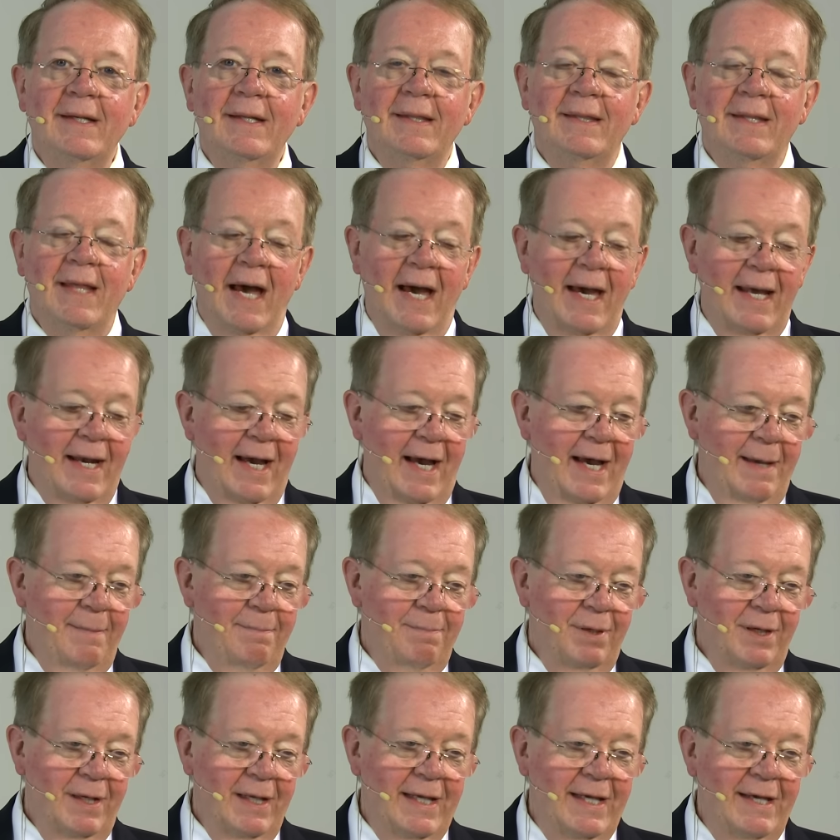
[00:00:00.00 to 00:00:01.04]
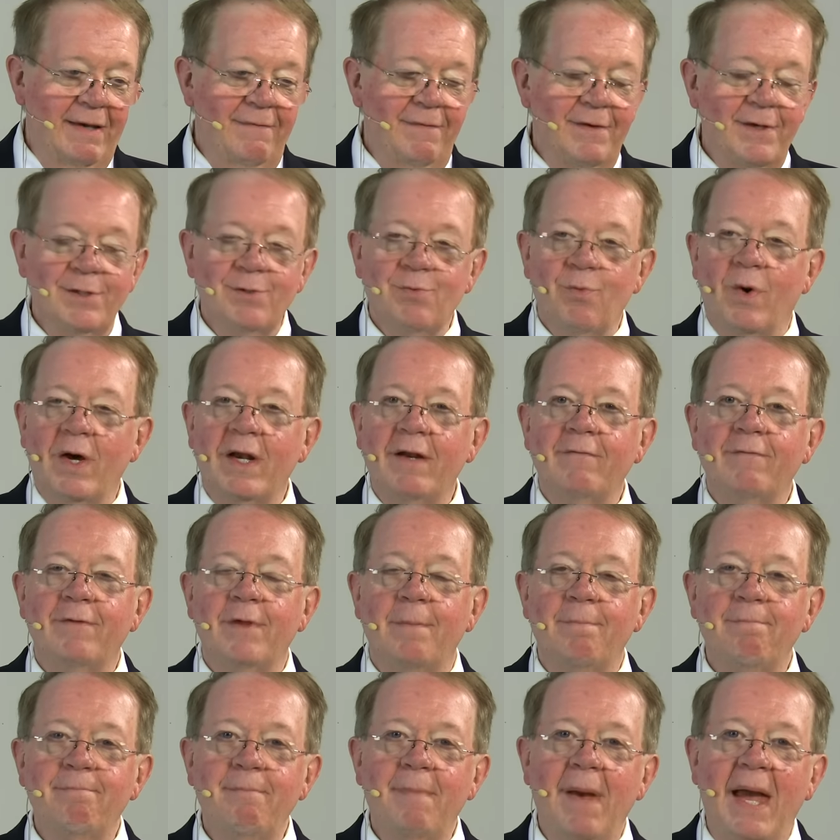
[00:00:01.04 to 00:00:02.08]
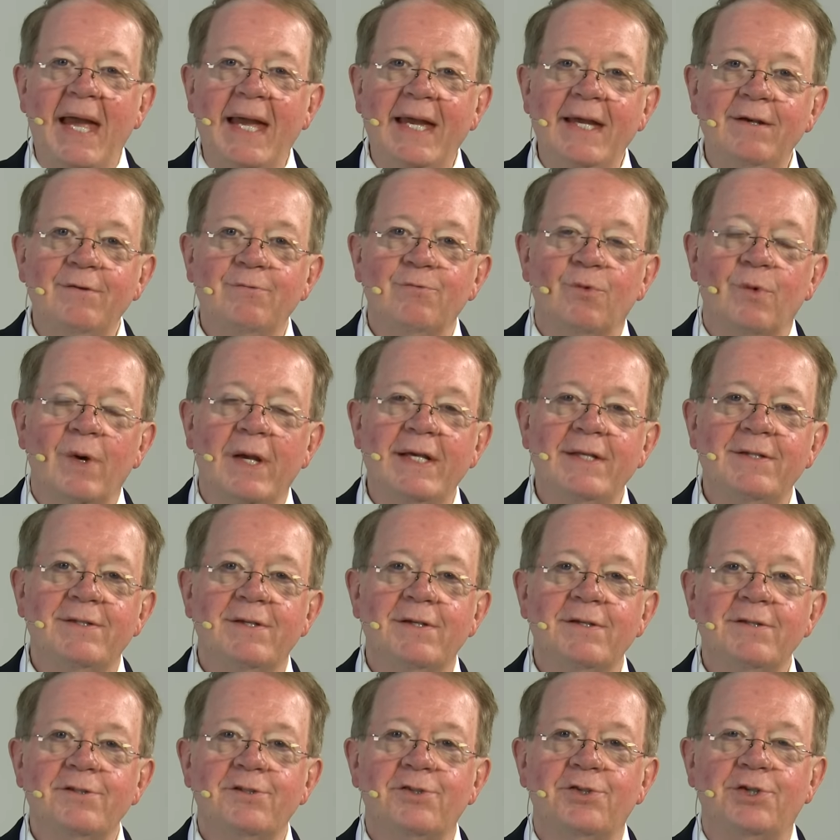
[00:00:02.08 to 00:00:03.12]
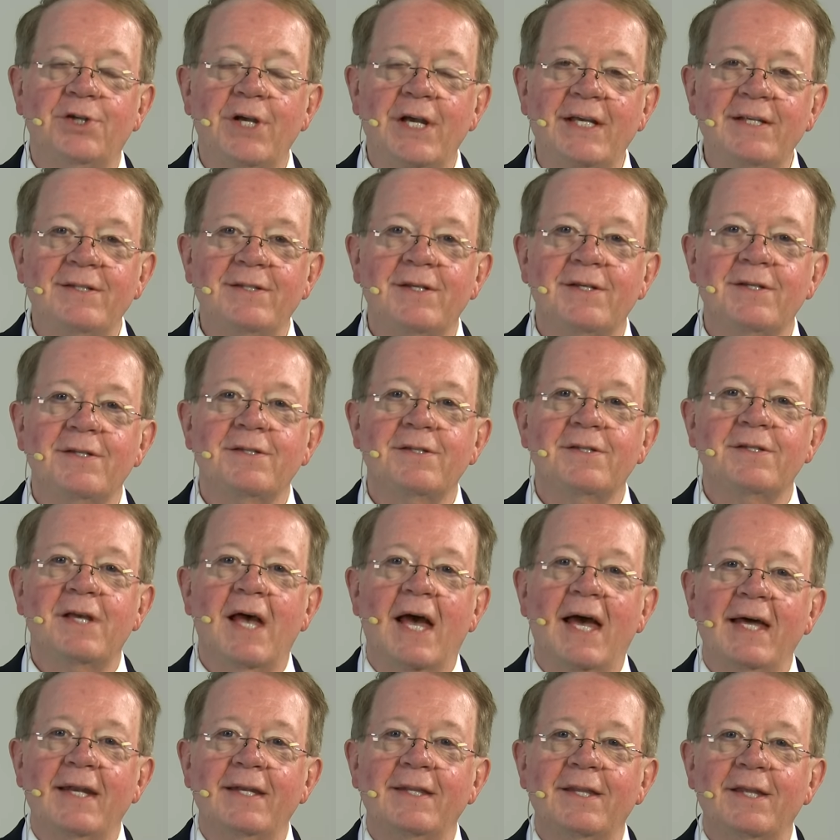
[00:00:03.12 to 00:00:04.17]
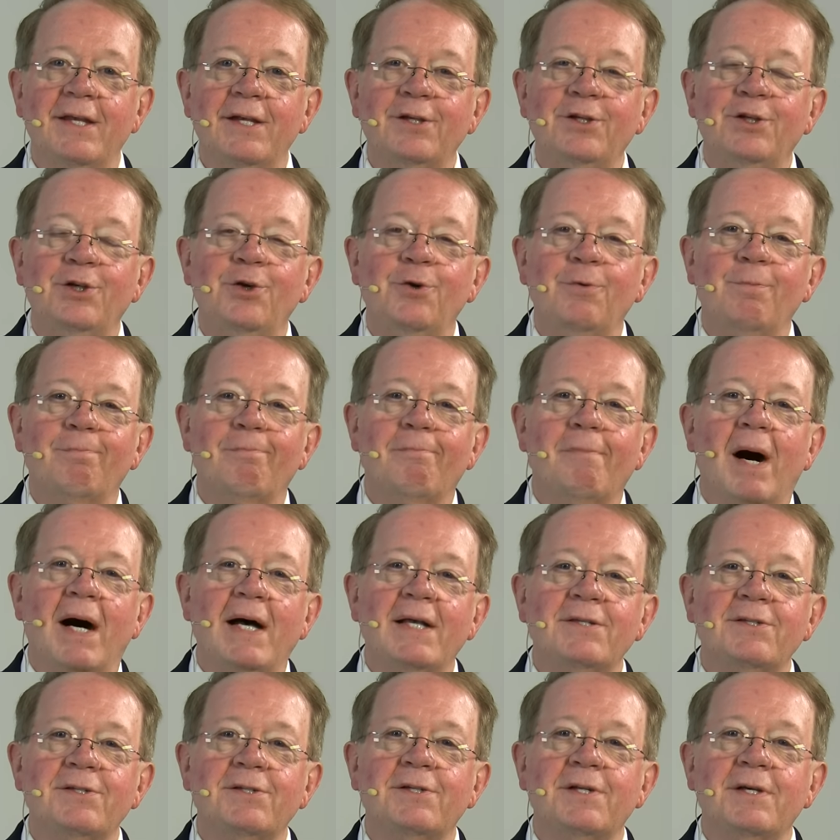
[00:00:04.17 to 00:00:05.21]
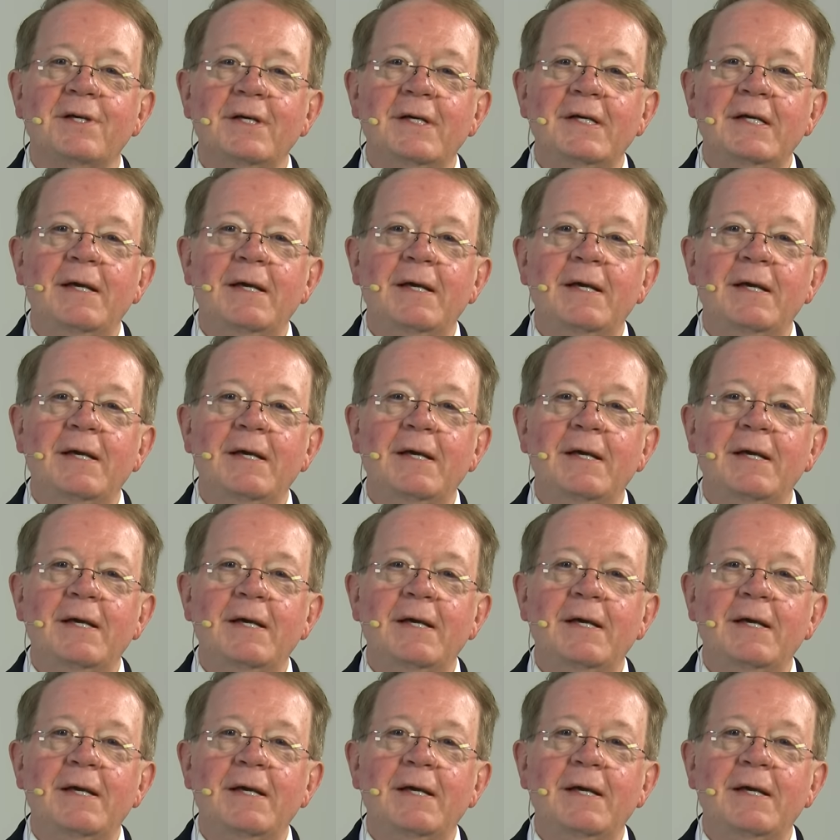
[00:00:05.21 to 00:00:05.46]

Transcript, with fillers: That, I believe, is one of the main reasons Jesus said that you must